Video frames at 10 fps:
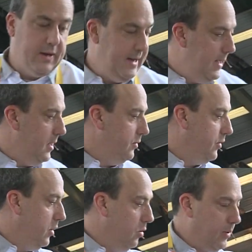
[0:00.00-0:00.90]
ahead and
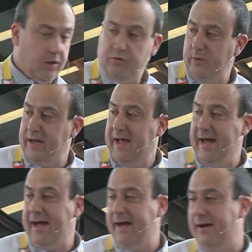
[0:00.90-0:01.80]
do, because we
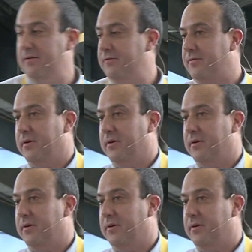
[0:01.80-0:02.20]
have